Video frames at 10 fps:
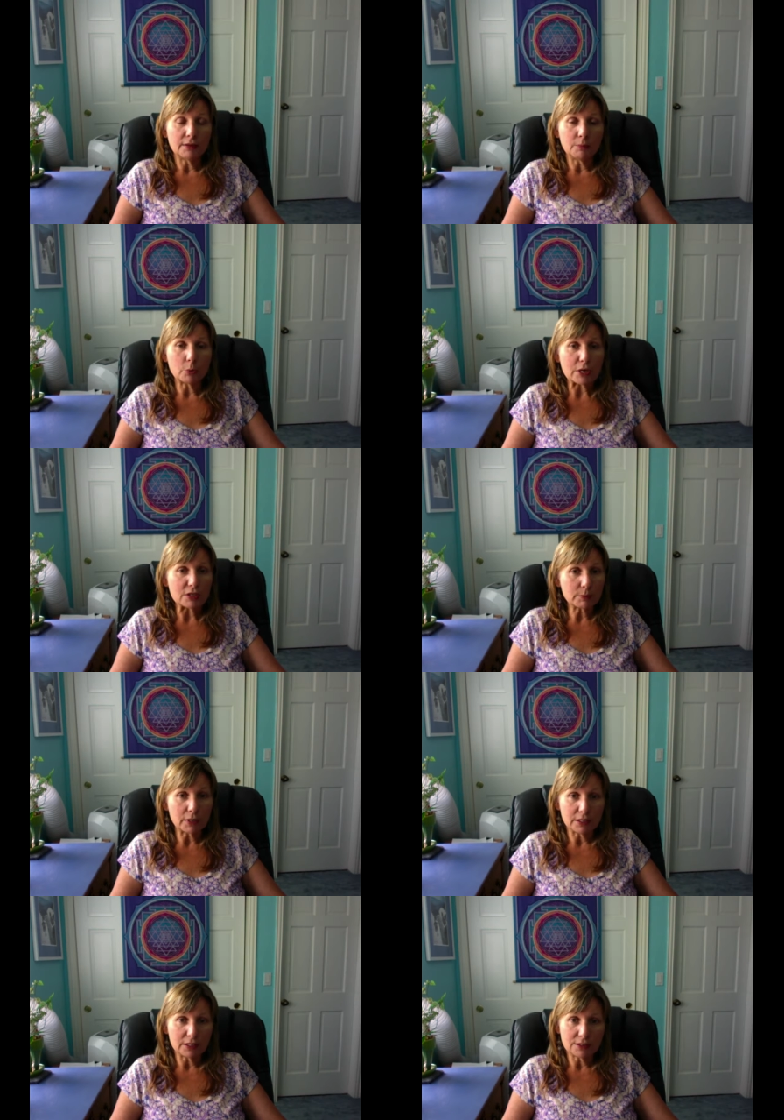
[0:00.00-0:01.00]
Brain
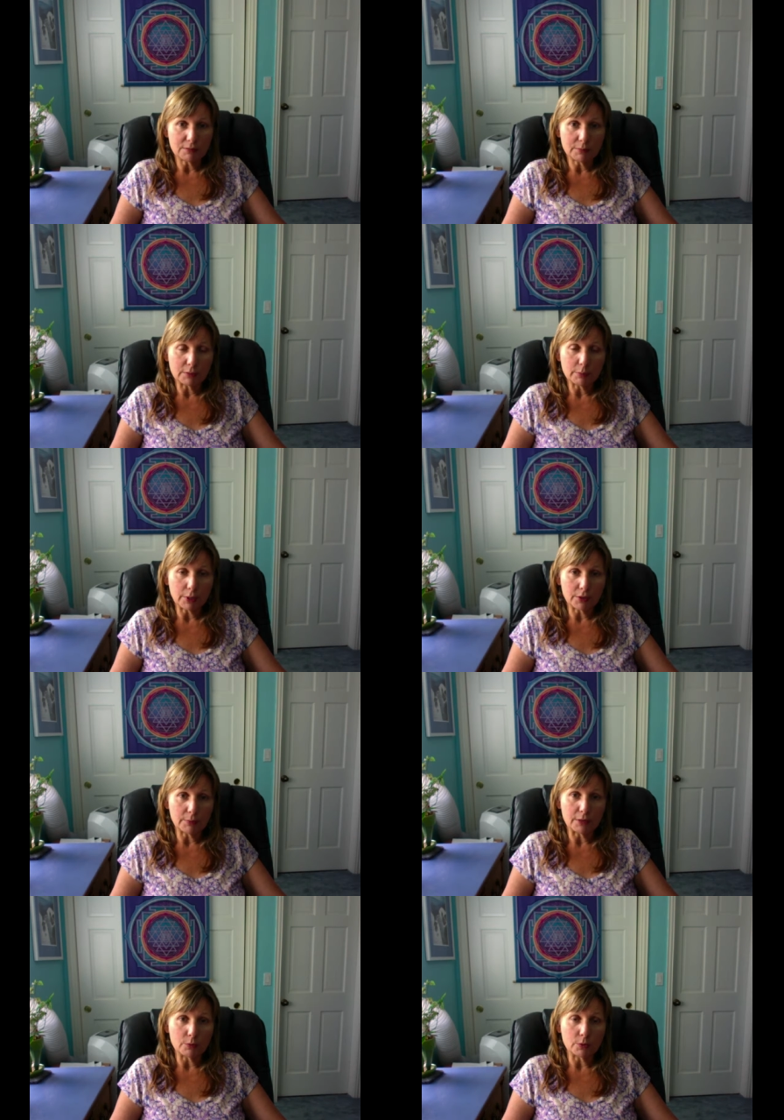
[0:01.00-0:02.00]
spotting is a big part of
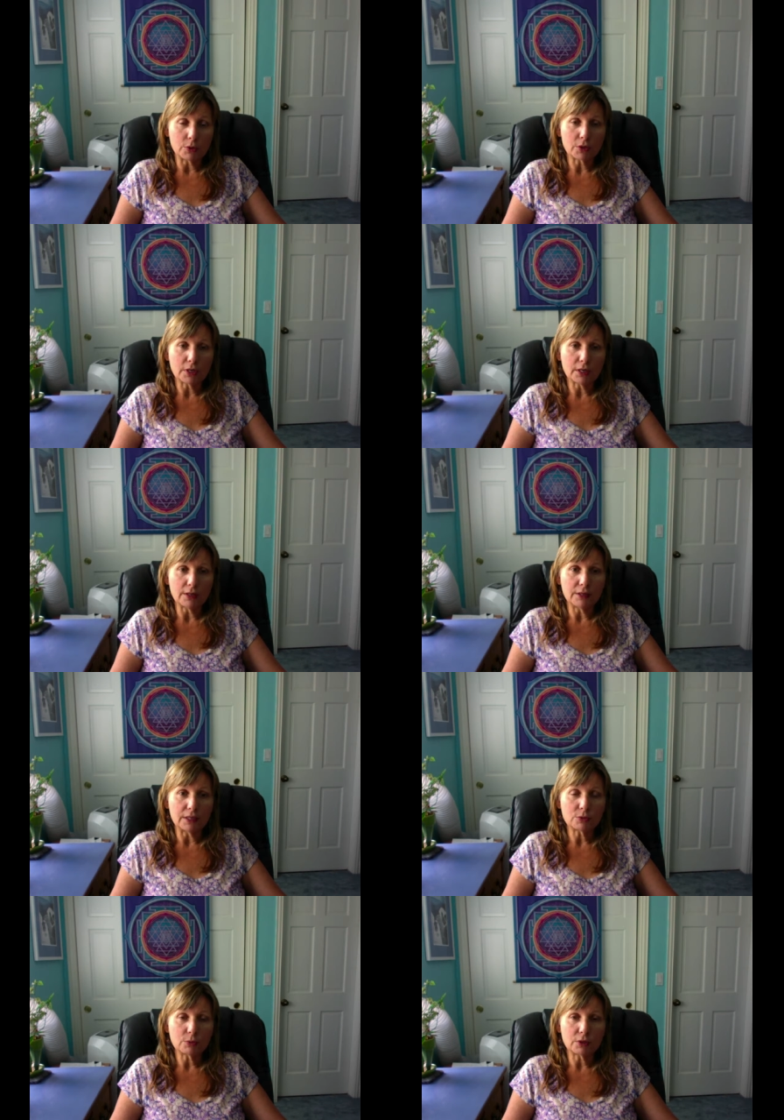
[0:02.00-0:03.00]
my work, and
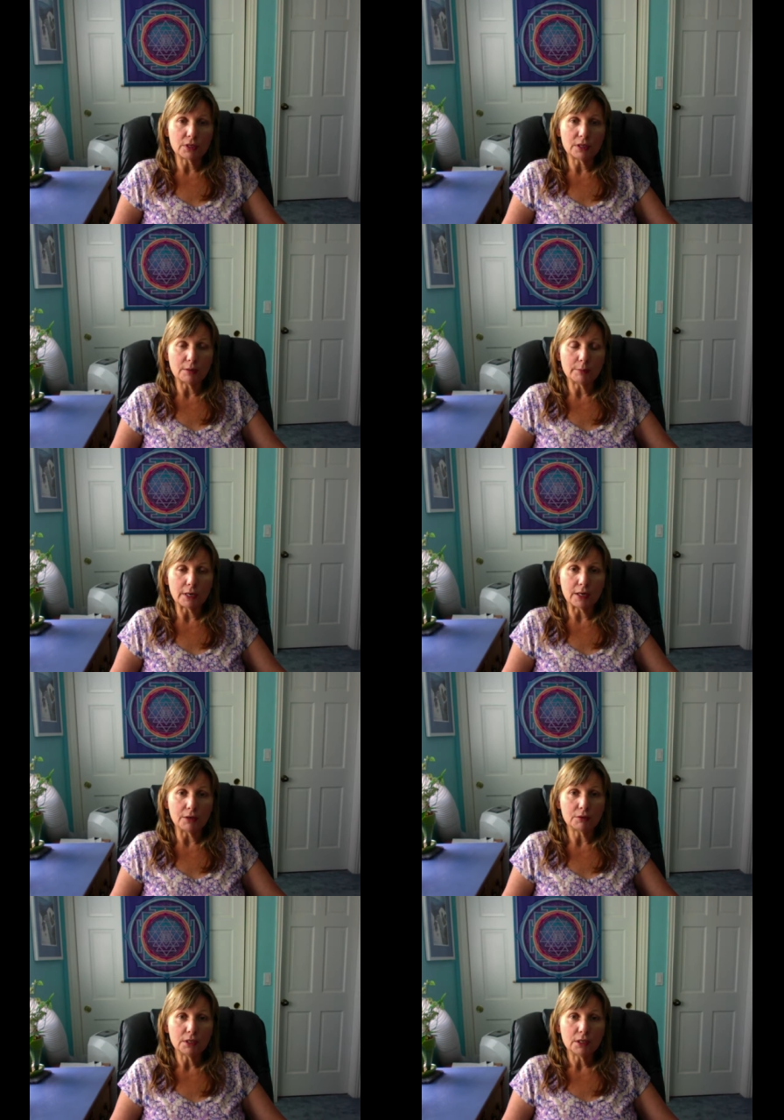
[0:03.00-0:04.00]
that's really about,